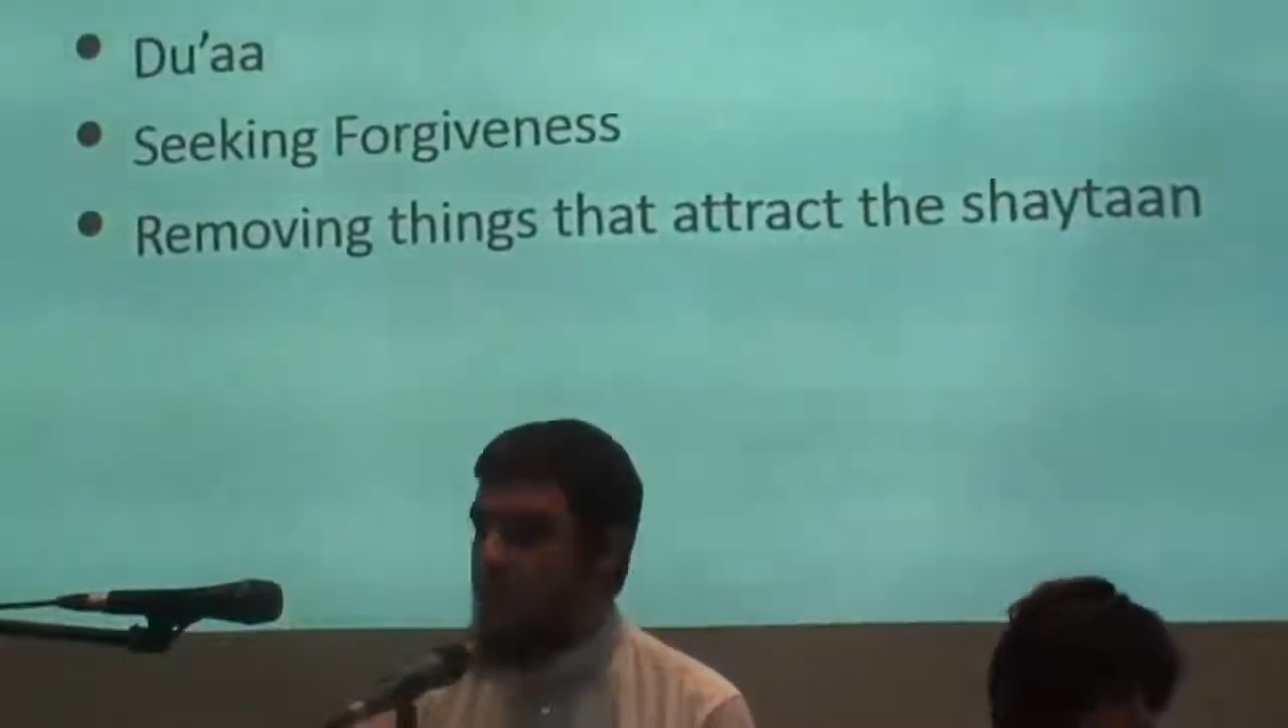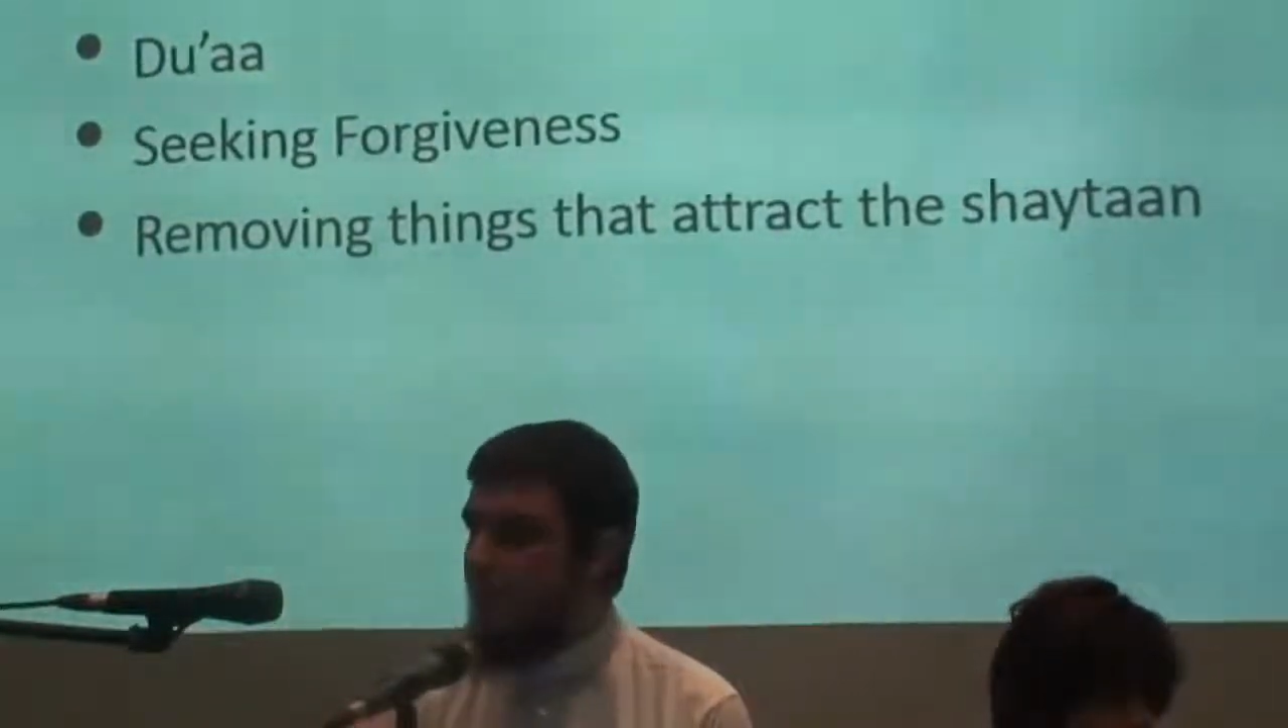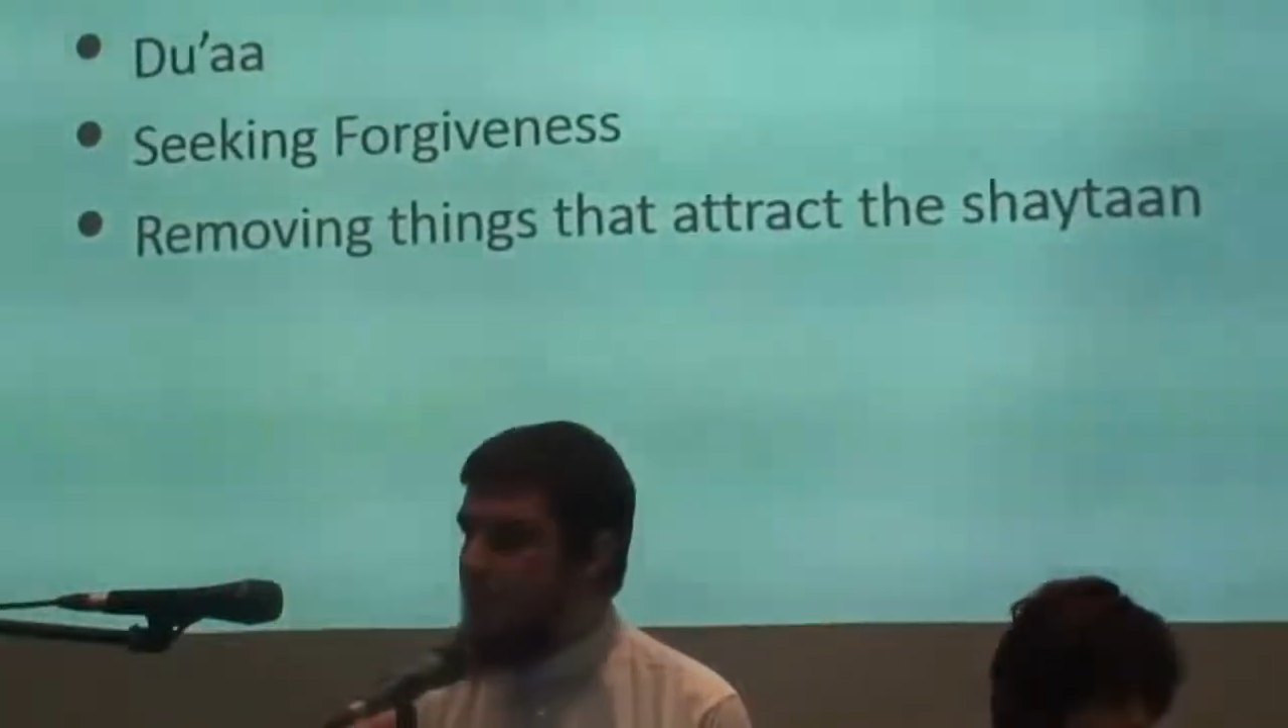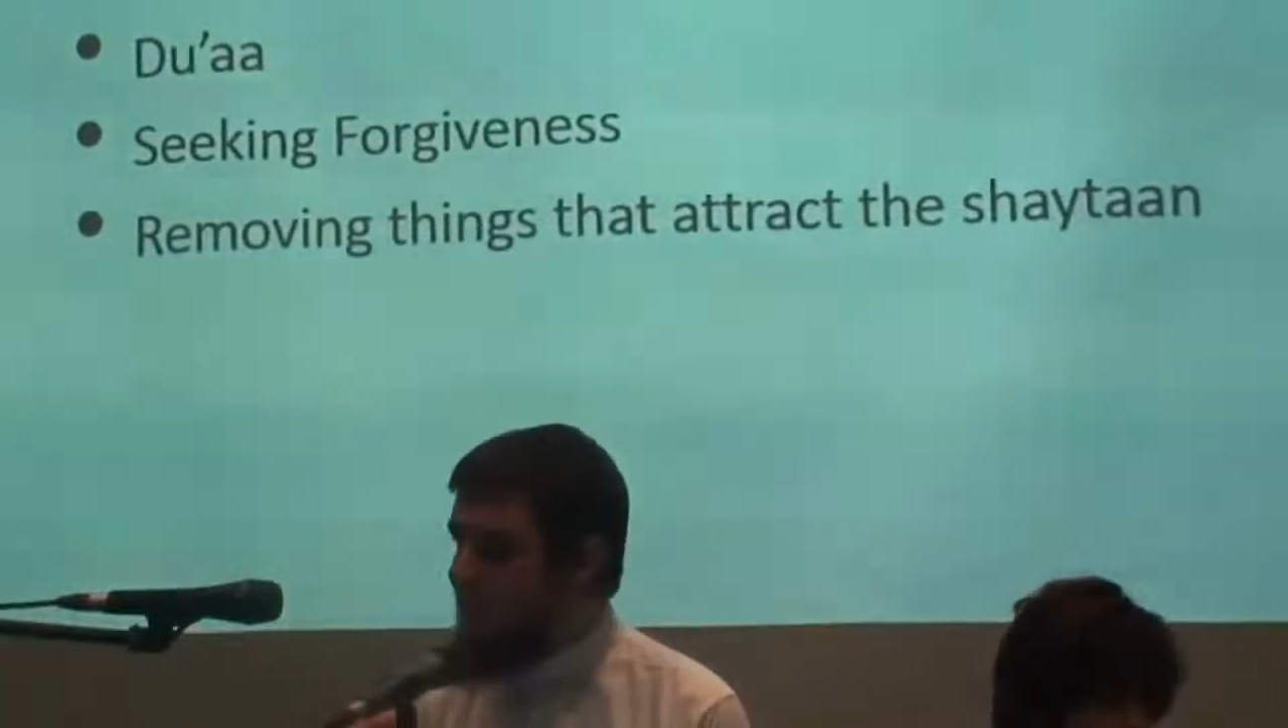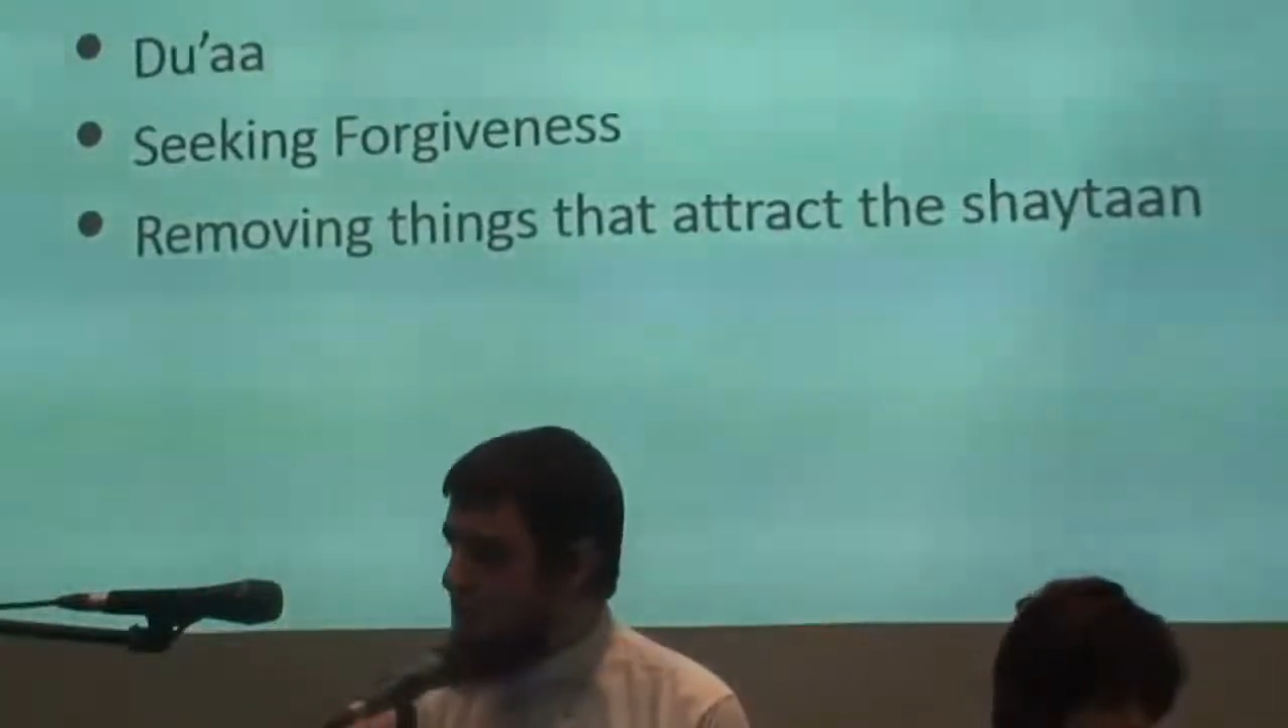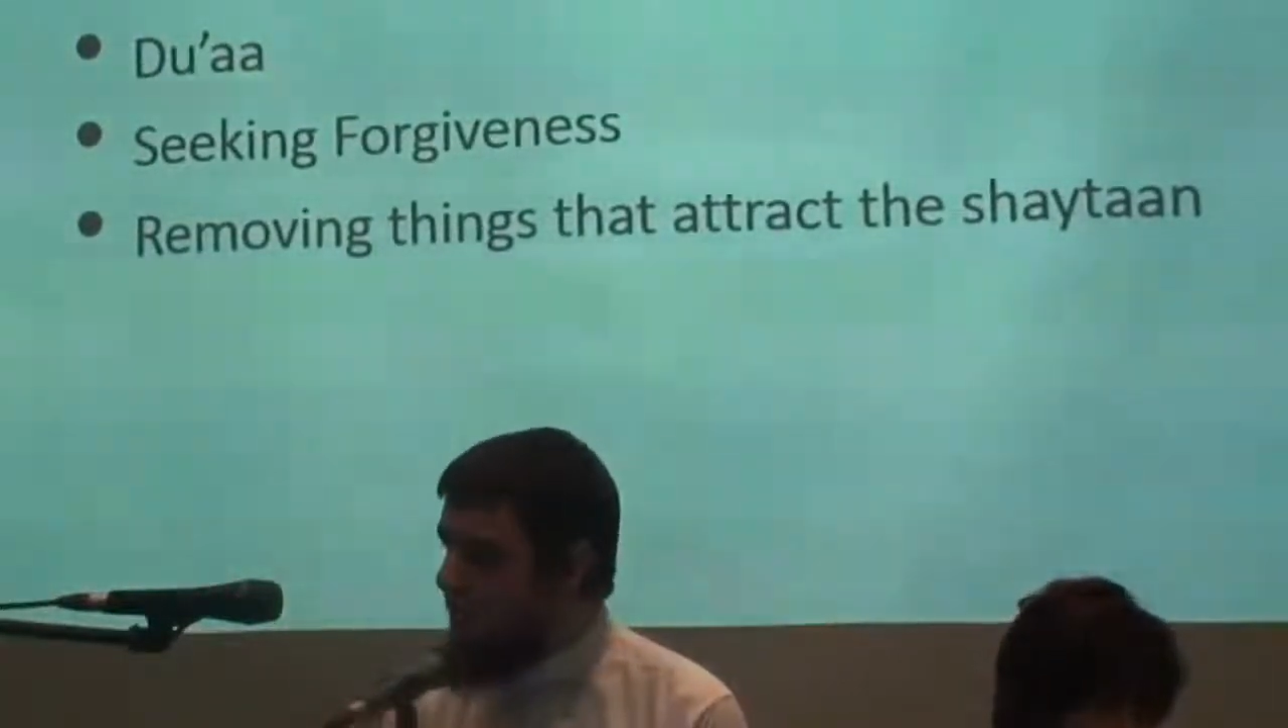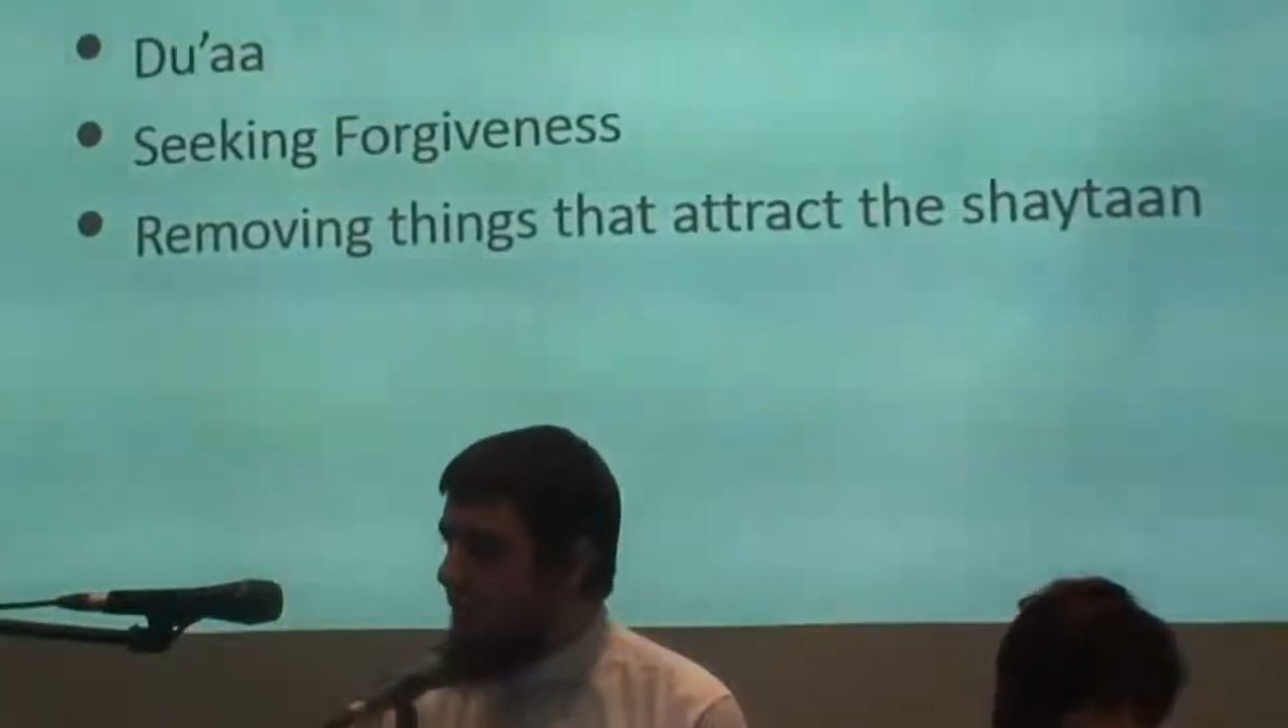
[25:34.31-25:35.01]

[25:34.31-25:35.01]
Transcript: person would,